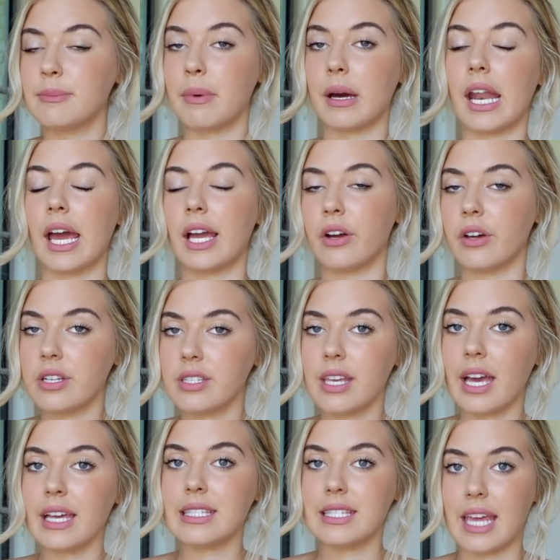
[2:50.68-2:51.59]
but I got a
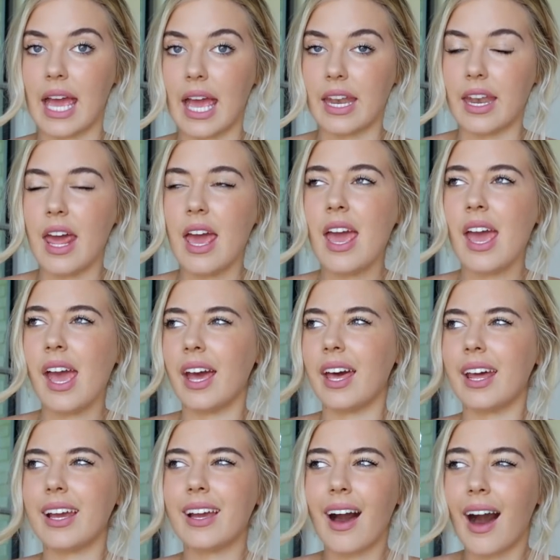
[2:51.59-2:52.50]
size 10
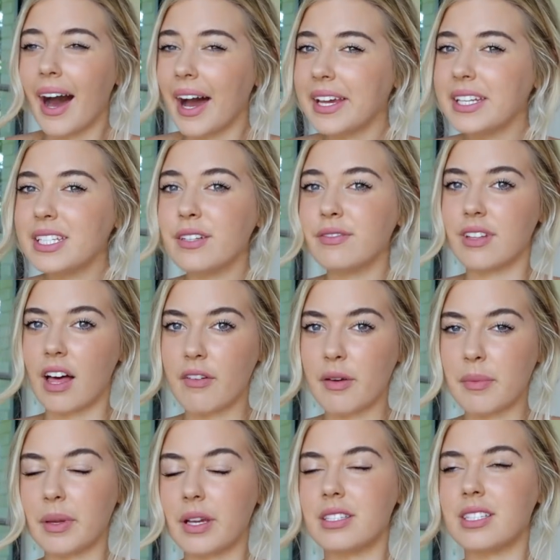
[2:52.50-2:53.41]
and I kind of
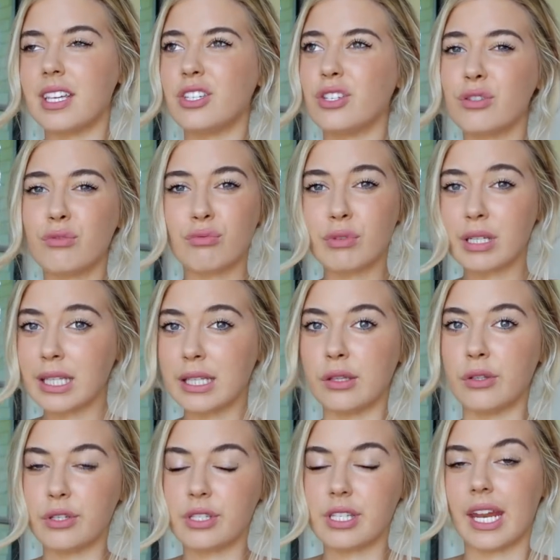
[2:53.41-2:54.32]
love it because they're just really
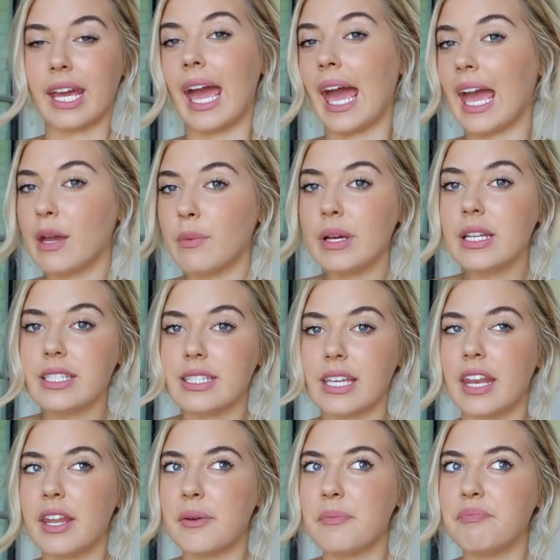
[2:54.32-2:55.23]
loose and I hate when
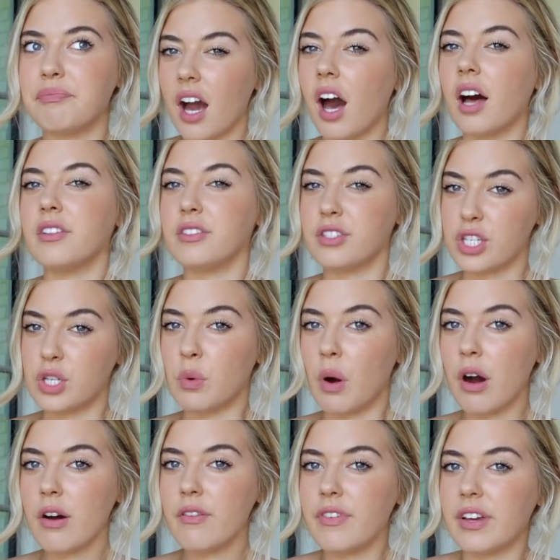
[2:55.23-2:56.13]
denim cuts
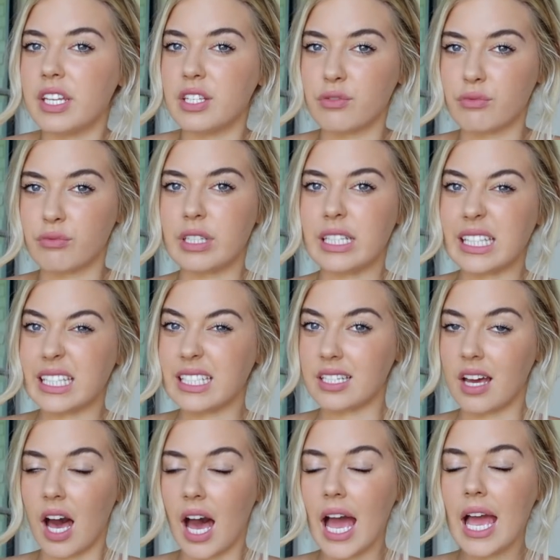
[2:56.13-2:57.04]
you off and is really
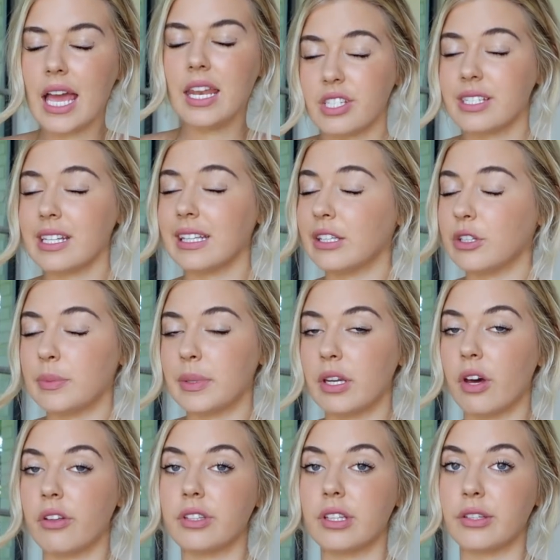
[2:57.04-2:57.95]
tight. Just a little
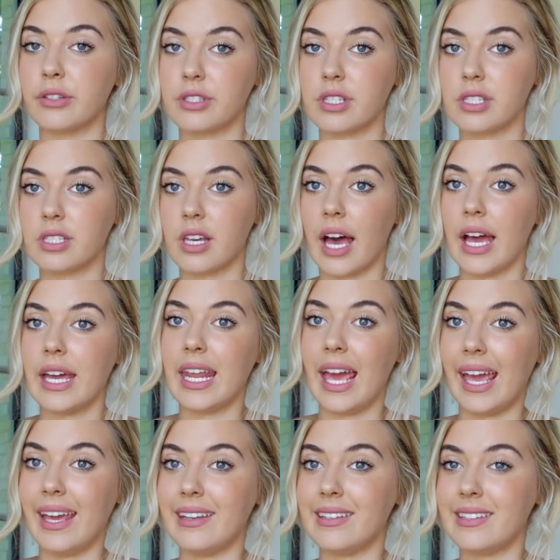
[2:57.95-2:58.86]
bit on the looser
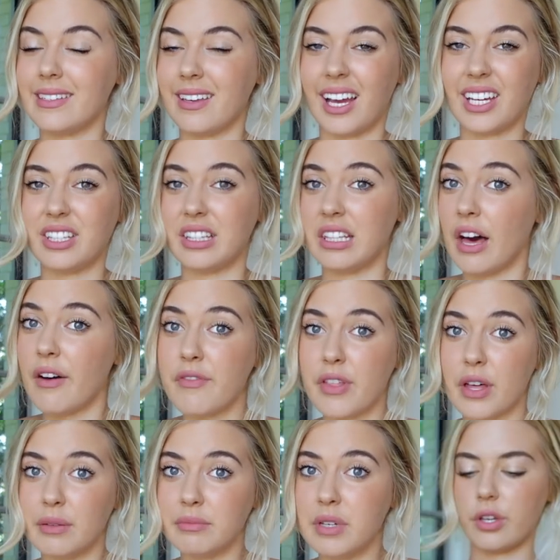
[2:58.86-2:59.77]
side and I
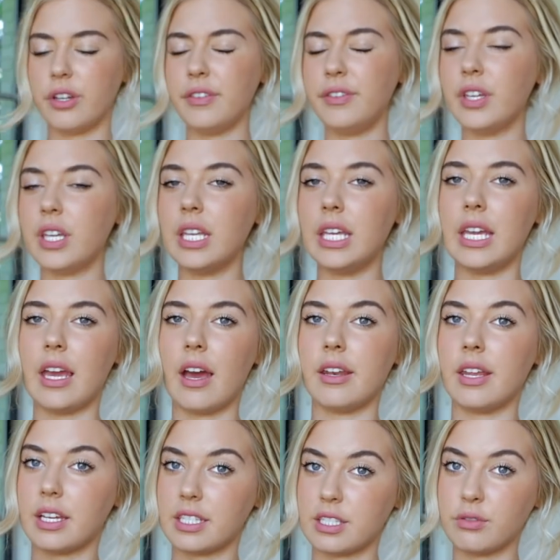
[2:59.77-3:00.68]
love them. So if you can hear,
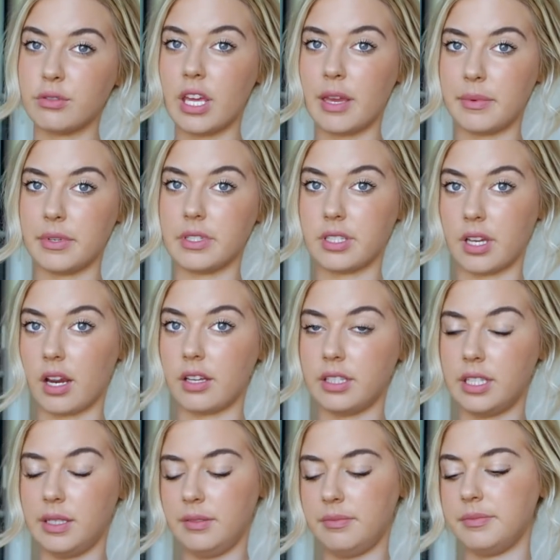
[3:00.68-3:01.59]
our next door neighbor is
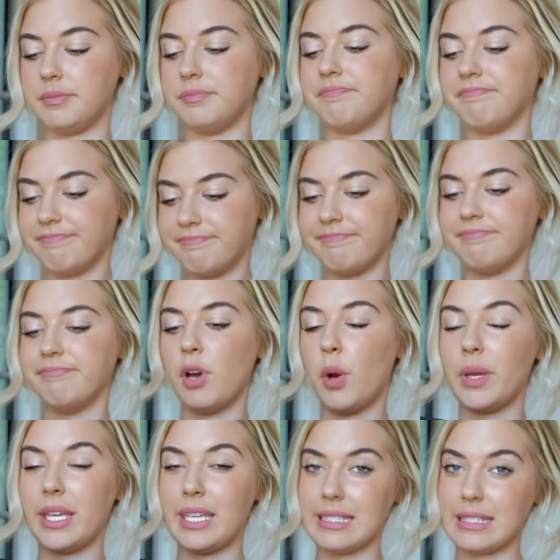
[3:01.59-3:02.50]
currently
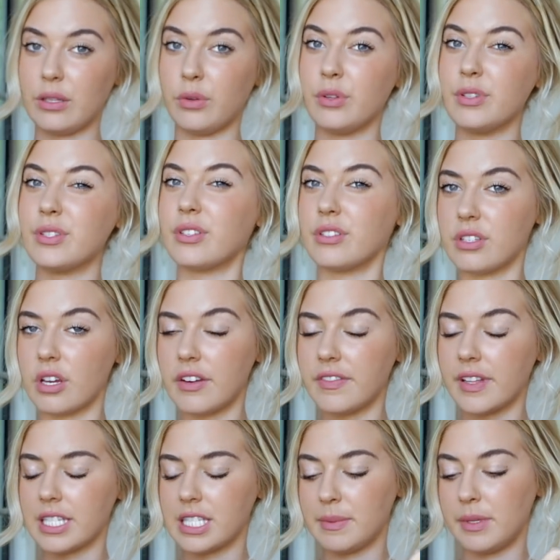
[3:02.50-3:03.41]
mowing his lawn. So sorry
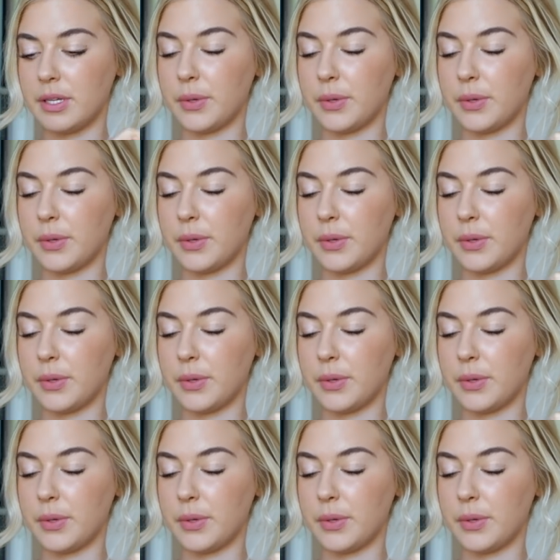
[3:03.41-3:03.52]
if that's a bit